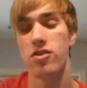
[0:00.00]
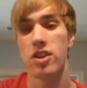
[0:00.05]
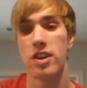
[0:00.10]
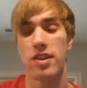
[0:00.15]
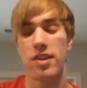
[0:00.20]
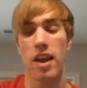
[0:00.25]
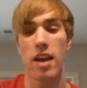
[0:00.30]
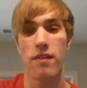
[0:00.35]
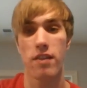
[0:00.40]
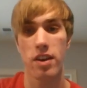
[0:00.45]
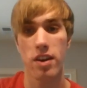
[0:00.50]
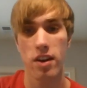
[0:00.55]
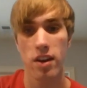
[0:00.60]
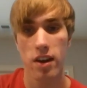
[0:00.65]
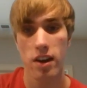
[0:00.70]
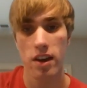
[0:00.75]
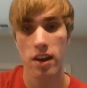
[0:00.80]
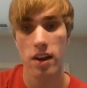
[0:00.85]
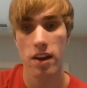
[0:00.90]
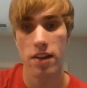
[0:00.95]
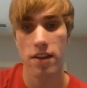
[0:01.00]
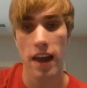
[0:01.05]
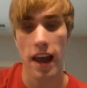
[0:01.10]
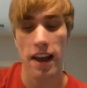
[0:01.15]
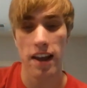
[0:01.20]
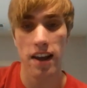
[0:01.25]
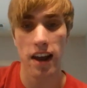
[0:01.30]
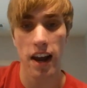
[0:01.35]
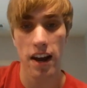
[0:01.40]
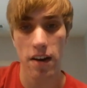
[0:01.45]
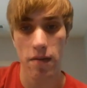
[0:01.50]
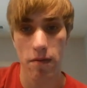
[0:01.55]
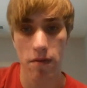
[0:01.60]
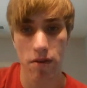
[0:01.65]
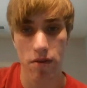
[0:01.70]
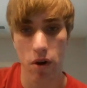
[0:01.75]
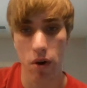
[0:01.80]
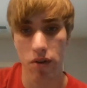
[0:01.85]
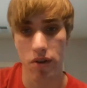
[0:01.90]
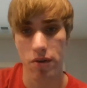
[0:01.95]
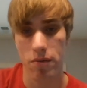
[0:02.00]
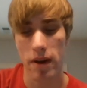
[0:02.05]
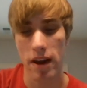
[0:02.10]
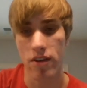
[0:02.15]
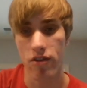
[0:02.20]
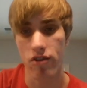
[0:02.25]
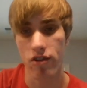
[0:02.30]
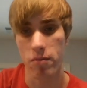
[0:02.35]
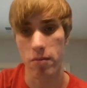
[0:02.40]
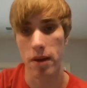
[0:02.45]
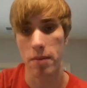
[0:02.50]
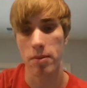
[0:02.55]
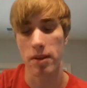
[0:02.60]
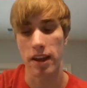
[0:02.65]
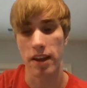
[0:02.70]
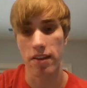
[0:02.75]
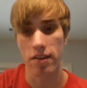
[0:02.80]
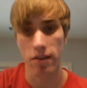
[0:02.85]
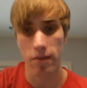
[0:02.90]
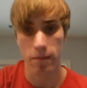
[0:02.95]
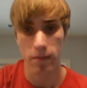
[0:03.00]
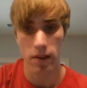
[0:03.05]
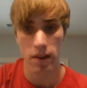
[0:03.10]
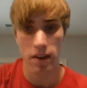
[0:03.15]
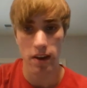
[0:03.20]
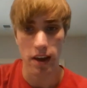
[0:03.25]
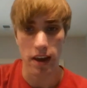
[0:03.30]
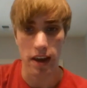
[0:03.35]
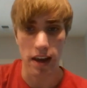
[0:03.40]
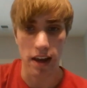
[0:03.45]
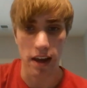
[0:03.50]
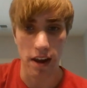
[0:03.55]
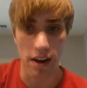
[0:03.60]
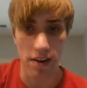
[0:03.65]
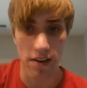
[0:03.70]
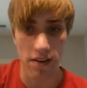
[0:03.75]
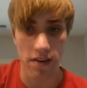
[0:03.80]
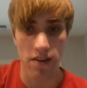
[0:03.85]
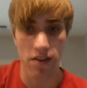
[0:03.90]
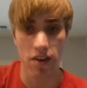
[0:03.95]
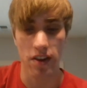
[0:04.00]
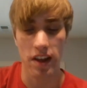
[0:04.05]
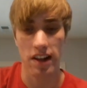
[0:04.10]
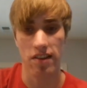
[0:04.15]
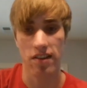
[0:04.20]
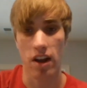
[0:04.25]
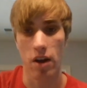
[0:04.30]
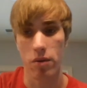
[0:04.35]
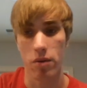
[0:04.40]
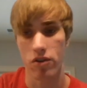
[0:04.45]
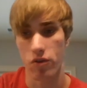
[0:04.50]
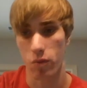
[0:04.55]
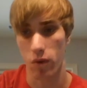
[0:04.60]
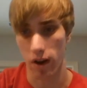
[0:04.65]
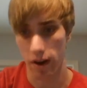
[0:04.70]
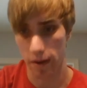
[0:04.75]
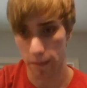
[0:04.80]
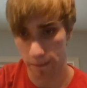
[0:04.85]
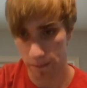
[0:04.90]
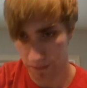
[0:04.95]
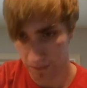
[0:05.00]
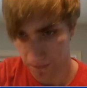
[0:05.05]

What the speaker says: g7, that kind of throws a wrench in my plans. And so that's not what you want.